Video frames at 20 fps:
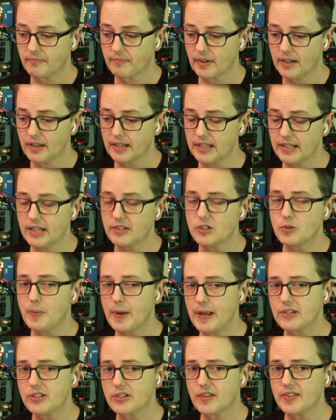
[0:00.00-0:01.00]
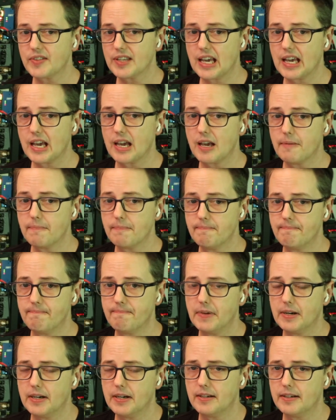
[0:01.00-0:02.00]
It depends on the game.
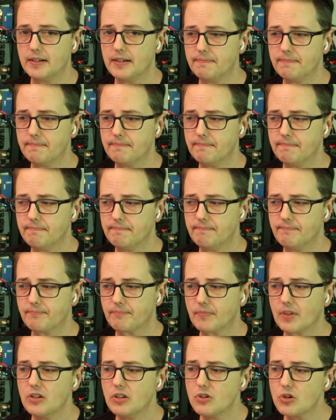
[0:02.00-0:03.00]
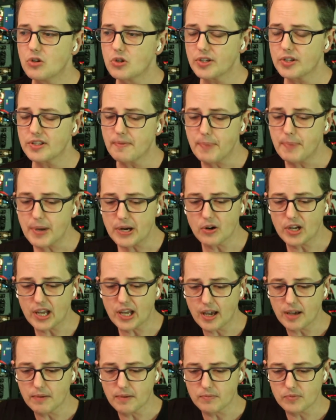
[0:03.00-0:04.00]
Usually the bigger
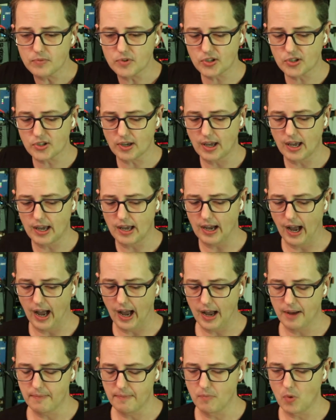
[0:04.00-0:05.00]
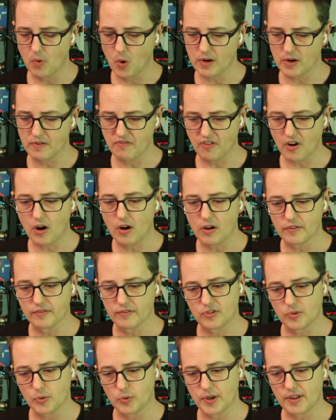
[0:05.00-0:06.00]
games, I'm more
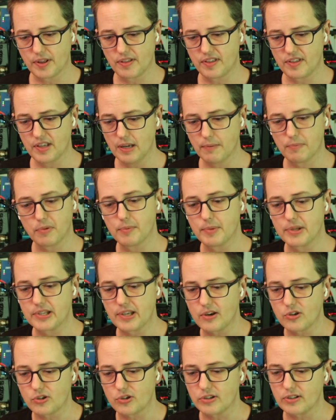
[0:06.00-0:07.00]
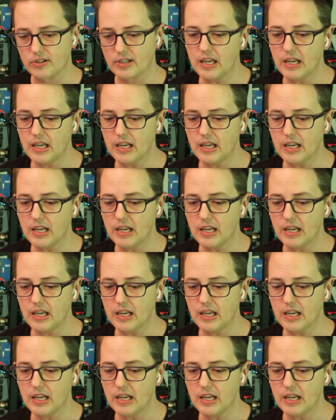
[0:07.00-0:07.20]
involved with the implementation.